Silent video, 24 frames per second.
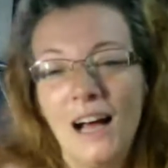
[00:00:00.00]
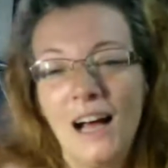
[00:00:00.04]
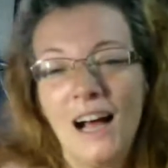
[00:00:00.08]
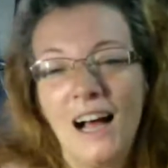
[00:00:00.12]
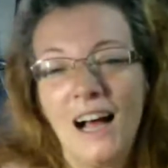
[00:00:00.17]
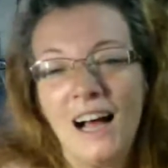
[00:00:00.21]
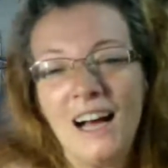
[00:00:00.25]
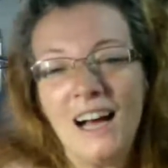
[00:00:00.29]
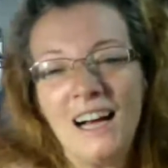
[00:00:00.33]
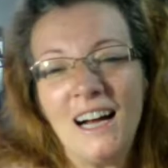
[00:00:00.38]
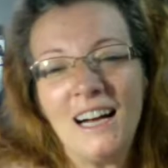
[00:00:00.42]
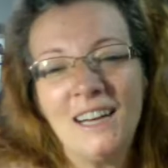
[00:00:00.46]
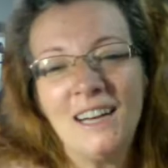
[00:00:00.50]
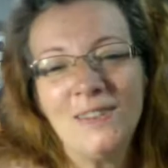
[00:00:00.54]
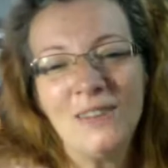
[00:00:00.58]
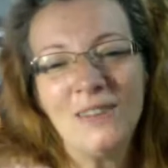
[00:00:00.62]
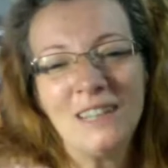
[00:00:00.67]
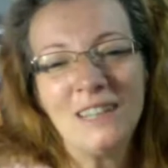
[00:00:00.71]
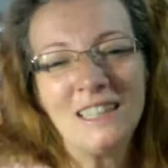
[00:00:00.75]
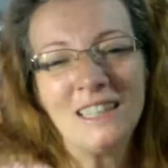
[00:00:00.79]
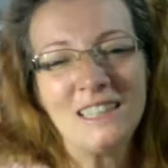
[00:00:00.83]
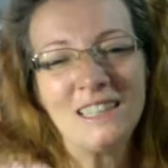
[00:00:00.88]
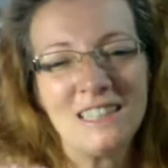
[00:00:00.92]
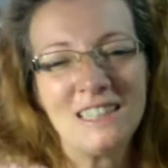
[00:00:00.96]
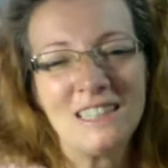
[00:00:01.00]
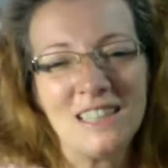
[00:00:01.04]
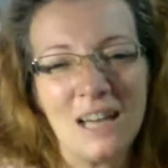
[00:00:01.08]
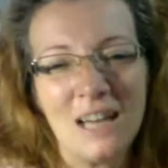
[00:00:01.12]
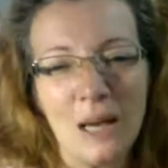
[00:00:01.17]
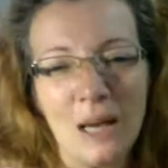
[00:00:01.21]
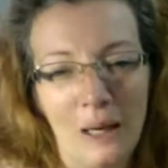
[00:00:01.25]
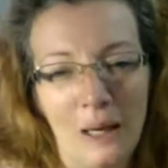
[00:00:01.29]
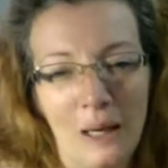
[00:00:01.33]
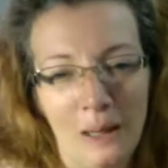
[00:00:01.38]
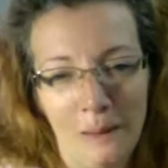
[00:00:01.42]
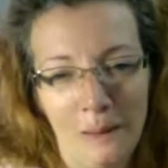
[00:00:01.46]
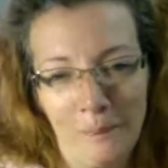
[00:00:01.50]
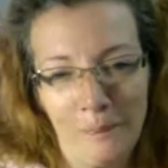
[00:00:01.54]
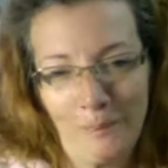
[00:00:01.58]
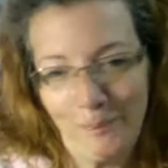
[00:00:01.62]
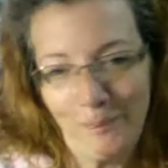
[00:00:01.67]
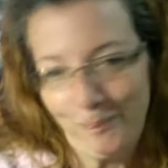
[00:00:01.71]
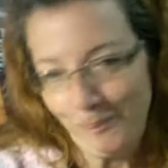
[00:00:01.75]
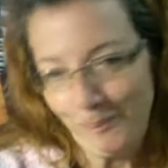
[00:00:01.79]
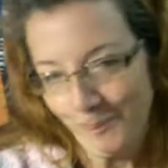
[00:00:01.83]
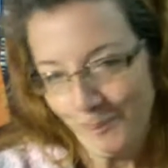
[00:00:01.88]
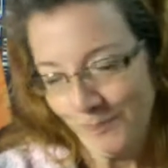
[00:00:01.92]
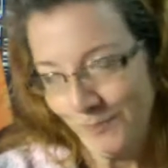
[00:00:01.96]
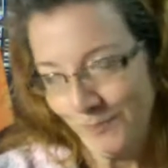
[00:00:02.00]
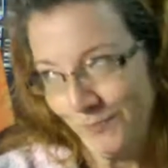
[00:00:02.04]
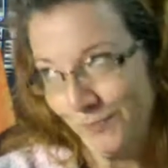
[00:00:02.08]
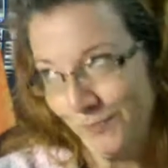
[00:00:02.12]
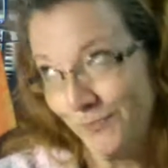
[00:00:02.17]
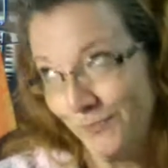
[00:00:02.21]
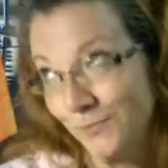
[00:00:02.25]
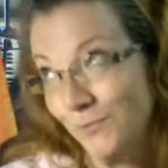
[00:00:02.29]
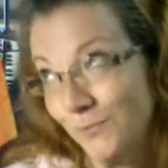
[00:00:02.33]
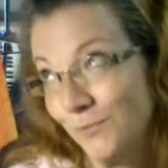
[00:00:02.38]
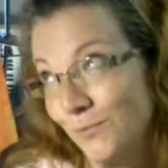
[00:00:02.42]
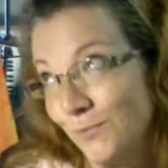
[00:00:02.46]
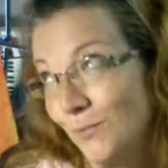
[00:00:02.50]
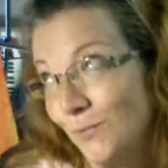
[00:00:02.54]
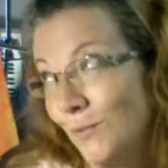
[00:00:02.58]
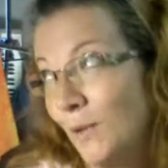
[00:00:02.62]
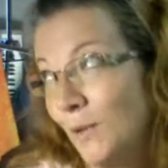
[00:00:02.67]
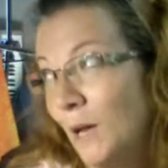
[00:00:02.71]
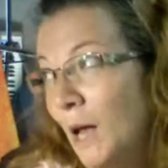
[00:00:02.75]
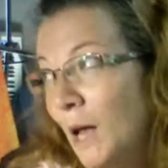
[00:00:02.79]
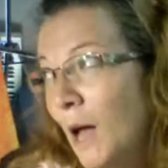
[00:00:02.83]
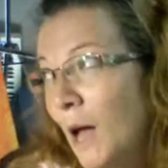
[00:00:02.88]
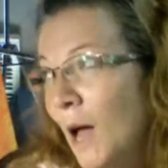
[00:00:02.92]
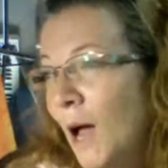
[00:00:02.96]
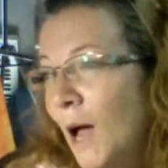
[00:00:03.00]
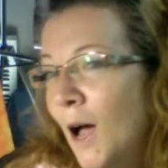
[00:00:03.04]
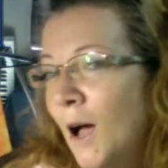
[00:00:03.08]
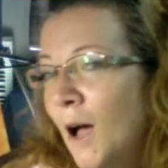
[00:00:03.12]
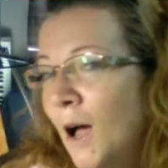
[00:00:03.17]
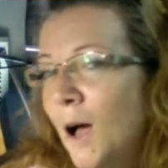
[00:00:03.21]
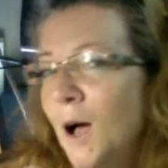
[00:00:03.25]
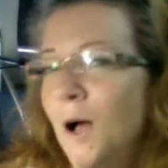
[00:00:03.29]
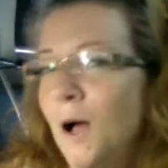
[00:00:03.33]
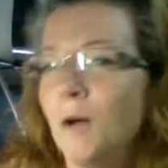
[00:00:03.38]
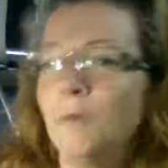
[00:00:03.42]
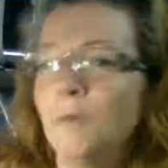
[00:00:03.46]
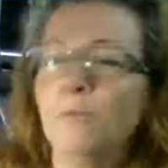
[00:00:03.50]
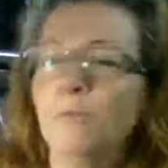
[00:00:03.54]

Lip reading: I wanted to say, the